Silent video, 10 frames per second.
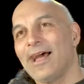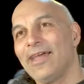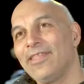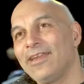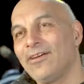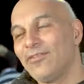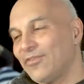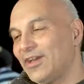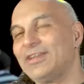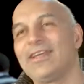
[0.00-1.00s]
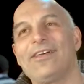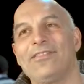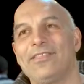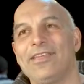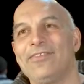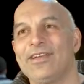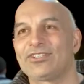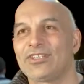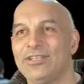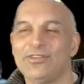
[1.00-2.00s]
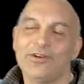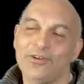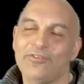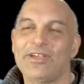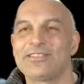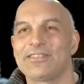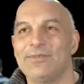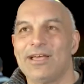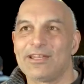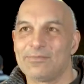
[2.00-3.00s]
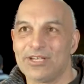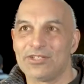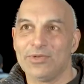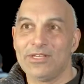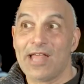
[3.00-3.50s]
and then I'll find out that they've actually gone off, had a bite to eat,